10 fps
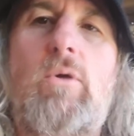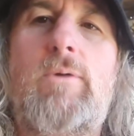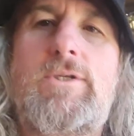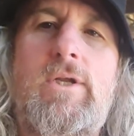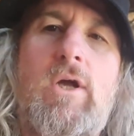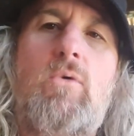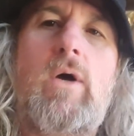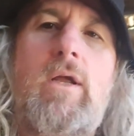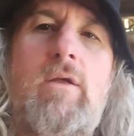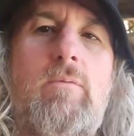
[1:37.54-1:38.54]
almost on our
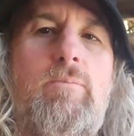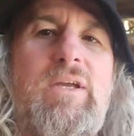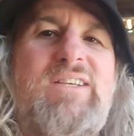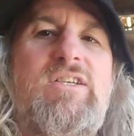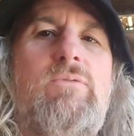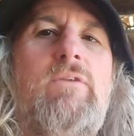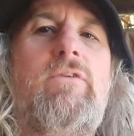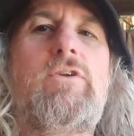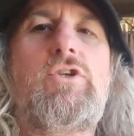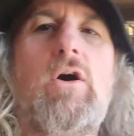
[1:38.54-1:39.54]
way. Pierre just went
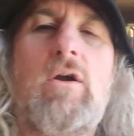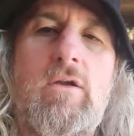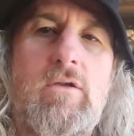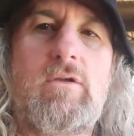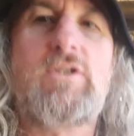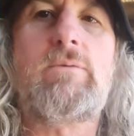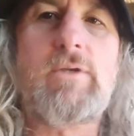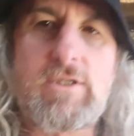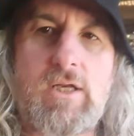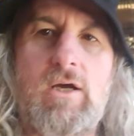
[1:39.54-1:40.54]
for a jog. He's a
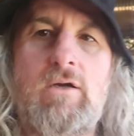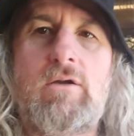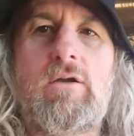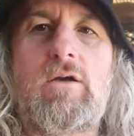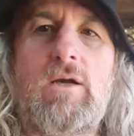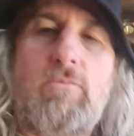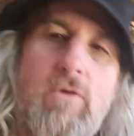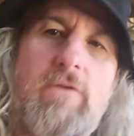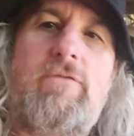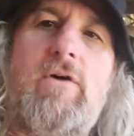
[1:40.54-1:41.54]
bit slow. I'm
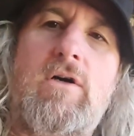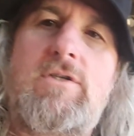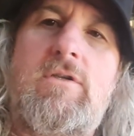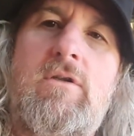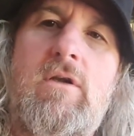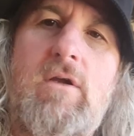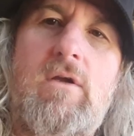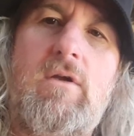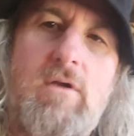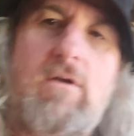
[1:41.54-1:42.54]
quite fast
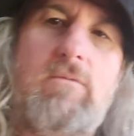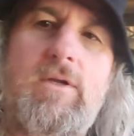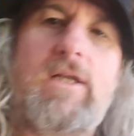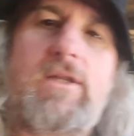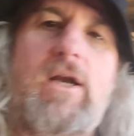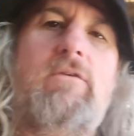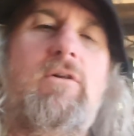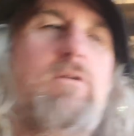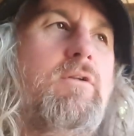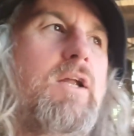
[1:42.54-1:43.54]
when I
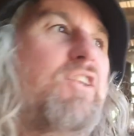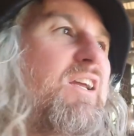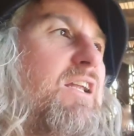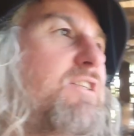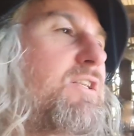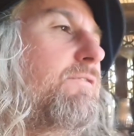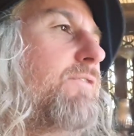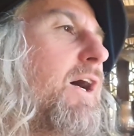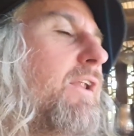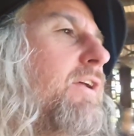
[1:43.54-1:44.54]
travel. I like to get stuff
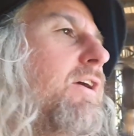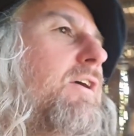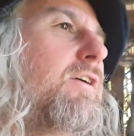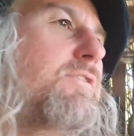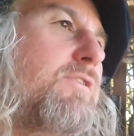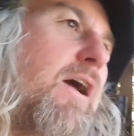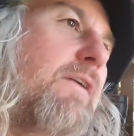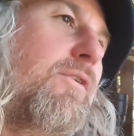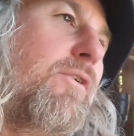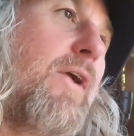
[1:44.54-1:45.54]
done. So I
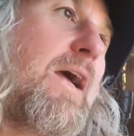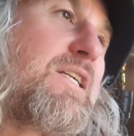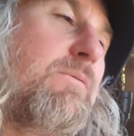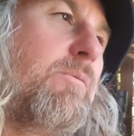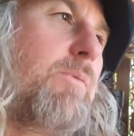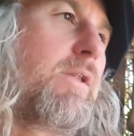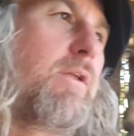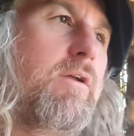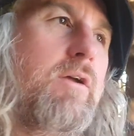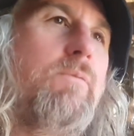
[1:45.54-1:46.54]
have to rush him a bit.
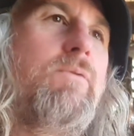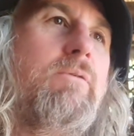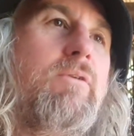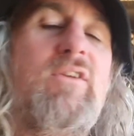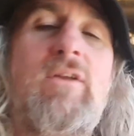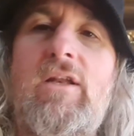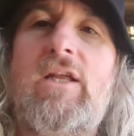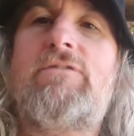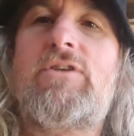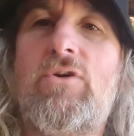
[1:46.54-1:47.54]
Hopefully we'll
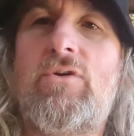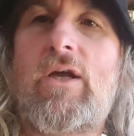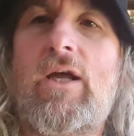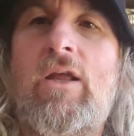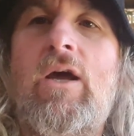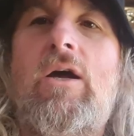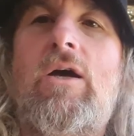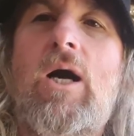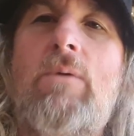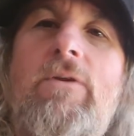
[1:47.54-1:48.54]
leave soon and
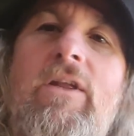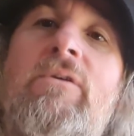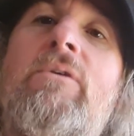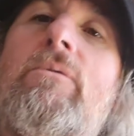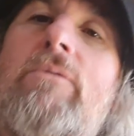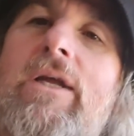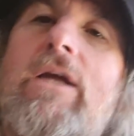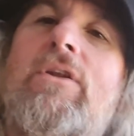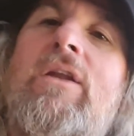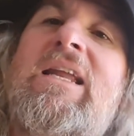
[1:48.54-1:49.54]
hopefully we'll
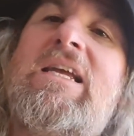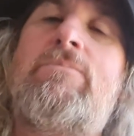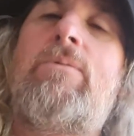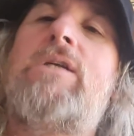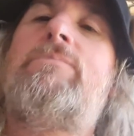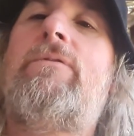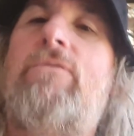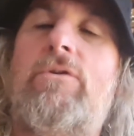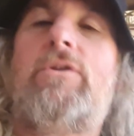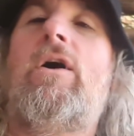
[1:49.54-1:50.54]
get to the next place
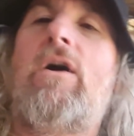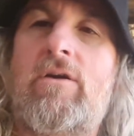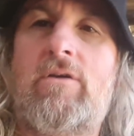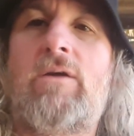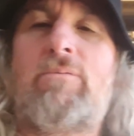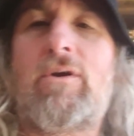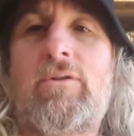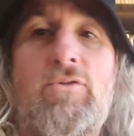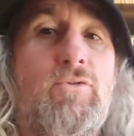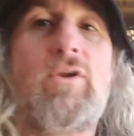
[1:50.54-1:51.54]
before dark. I'm
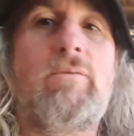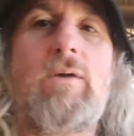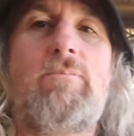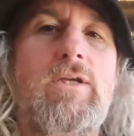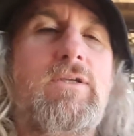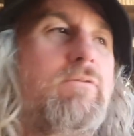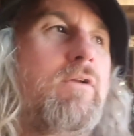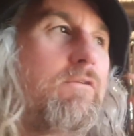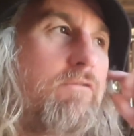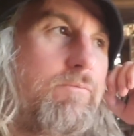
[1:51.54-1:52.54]
doing my best
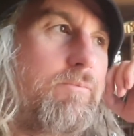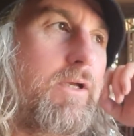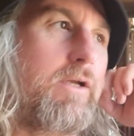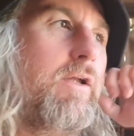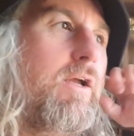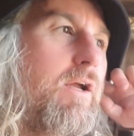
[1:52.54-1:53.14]
with Pierre.